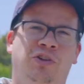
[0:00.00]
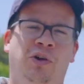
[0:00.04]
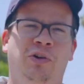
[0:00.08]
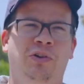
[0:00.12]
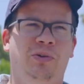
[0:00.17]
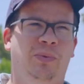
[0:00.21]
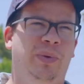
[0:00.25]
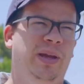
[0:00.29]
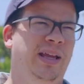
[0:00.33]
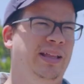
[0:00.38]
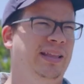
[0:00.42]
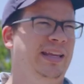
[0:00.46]
turn
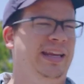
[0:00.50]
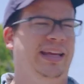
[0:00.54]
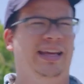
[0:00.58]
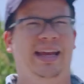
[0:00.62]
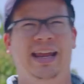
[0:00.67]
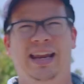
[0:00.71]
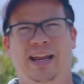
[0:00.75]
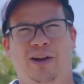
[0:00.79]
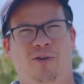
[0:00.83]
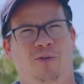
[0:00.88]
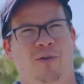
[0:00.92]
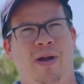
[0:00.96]
the wheel and it
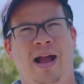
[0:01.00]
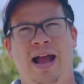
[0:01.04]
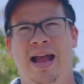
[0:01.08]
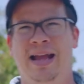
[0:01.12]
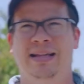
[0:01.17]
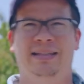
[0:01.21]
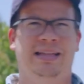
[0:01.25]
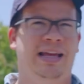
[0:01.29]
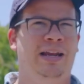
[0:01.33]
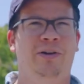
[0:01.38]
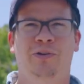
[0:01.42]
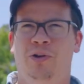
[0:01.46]
kind of
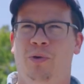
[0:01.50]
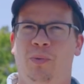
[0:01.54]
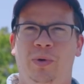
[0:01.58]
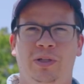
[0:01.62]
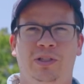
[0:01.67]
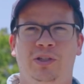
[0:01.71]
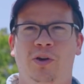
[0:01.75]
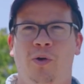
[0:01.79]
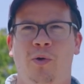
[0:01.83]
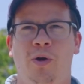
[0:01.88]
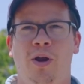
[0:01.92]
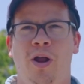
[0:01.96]
grinds. I don't know
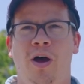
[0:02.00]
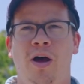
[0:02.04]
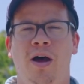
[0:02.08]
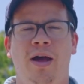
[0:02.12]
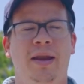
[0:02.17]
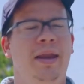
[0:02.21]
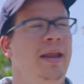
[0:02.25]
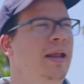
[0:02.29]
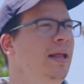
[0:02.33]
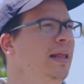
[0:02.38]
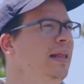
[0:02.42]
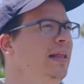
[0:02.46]
what's going
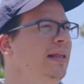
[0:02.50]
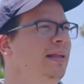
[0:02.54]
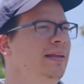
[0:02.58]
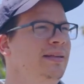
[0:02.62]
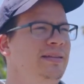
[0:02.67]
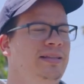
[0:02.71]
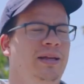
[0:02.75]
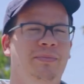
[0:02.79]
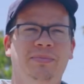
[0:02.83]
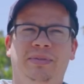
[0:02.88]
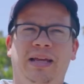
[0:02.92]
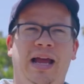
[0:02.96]
on.
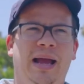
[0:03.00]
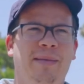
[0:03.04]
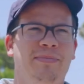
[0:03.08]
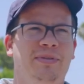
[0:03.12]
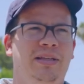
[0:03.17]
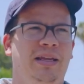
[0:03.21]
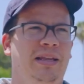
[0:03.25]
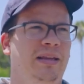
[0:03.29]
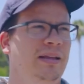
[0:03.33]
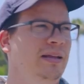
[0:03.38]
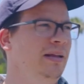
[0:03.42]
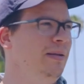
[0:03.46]

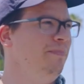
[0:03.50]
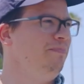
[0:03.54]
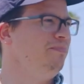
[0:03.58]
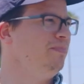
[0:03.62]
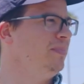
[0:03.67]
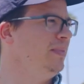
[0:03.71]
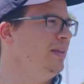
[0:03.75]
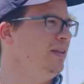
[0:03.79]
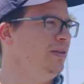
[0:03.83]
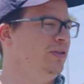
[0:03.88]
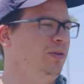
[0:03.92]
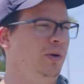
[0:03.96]
Sometimes it
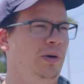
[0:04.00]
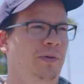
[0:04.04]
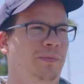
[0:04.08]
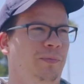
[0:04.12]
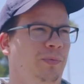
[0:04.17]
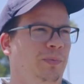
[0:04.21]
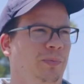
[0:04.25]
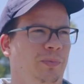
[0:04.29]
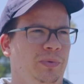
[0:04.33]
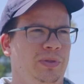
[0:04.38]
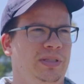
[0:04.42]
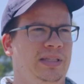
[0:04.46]
sort of
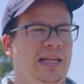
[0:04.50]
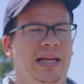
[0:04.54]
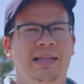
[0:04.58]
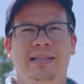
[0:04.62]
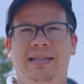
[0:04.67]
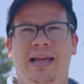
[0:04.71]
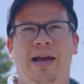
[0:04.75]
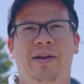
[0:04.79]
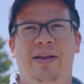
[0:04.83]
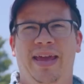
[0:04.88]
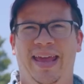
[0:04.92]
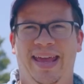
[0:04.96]

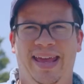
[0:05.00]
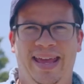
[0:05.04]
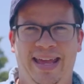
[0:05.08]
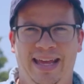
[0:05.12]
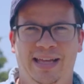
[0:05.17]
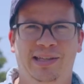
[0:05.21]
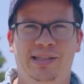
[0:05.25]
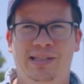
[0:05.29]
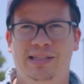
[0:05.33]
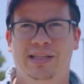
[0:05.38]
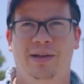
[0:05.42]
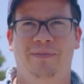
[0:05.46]
sends out a
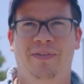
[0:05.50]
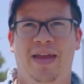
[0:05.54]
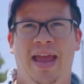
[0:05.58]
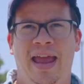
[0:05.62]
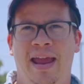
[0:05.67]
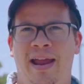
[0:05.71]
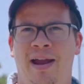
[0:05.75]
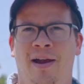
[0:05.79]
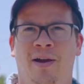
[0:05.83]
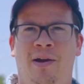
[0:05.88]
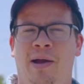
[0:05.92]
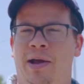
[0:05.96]
hiss of
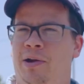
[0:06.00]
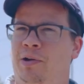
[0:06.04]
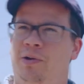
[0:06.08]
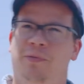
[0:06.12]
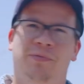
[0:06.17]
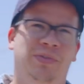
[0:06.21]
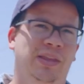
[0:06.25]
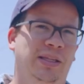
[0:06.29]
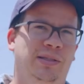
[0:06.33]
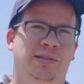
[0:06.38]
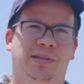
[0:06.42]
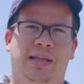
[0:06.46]
air. I don't know
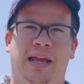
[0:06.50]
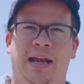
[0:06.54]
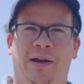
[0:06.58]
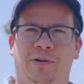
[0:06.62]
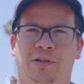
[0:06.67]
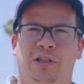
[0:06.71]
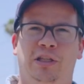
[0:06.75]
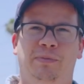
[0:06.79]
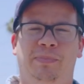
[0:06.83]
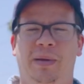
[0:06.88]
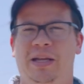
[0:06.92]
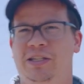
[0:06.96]
if that's the
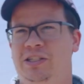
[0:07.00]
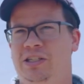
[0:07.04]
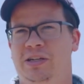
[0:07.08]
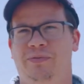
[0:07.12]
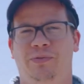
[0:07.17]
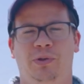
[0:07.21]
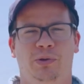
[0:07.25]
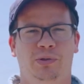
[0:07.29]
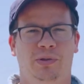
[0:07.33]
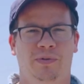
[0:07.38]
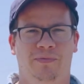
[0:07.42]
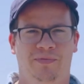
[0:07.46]
air suspension,
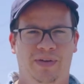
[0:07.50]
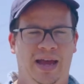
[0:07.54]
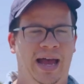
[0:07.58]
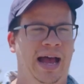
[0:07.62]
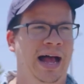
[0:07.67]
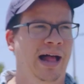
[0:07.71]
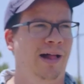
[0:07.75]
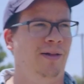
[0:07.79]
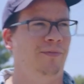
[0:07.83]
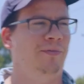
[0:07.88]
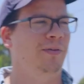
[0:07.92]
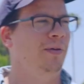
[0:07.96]
if there's a
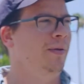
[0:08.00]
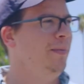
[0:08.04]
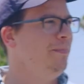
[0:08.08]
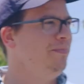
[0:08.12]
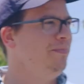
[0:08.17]
valve.